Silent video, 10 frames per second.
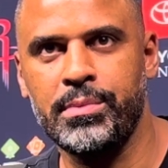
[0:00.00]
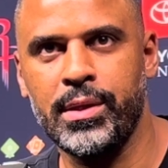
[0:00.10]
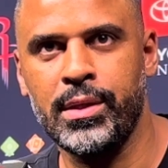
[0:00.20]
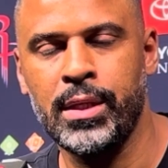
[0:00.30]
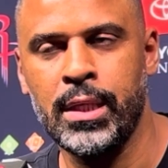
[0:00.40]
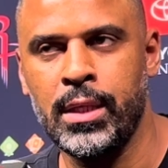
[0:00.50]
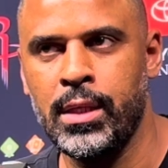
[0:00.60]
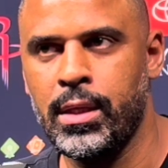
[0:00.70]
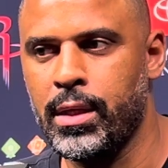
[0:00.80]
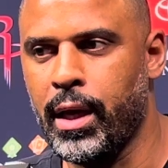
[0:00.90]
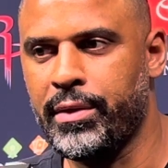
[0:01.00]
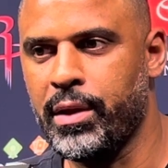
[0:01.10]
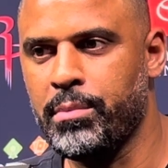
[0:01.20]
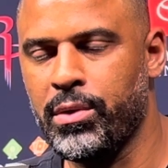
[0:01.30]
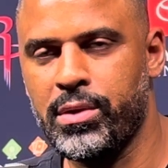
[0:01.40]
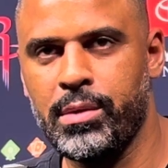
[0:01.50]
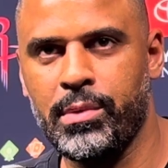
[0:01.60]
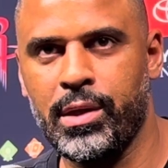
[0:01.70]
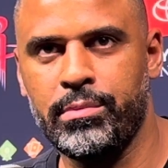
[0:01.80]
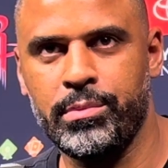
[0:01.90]
But I think both of them
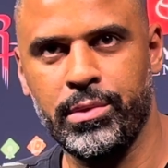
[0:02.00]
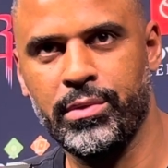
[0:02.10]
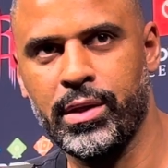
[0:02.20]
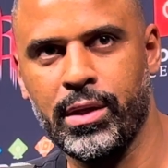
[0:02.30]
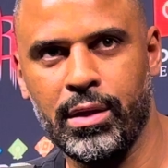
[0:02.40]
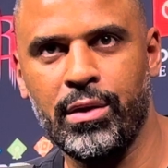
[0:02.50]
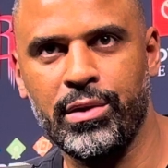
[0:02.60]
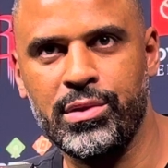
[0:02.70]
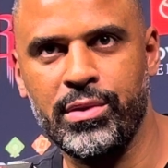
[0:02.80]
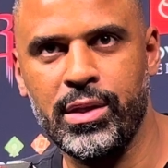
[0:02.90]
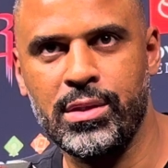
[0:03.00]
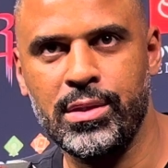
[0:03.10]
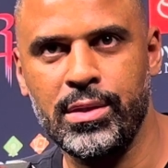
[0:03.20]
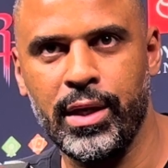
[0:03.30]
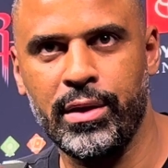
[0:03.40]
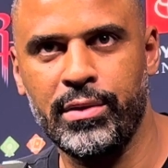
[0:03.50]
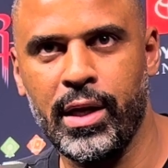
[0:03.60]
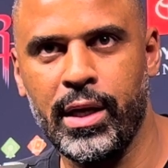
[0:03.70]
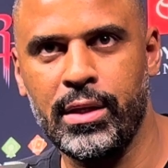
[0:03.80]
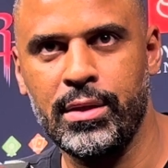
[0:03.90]
are comfortable running a longer stretch, eight or
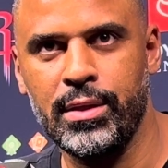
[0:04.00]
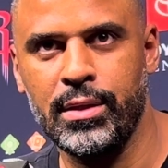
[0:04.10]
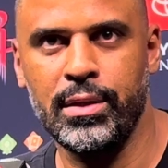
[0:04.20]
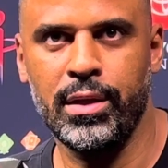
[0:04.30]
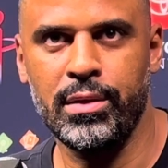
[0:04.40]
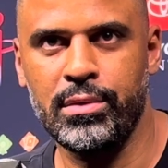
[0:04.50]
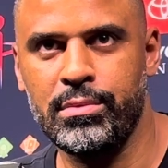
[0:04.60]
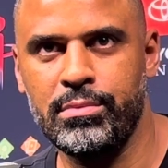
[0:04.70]
nine, and the other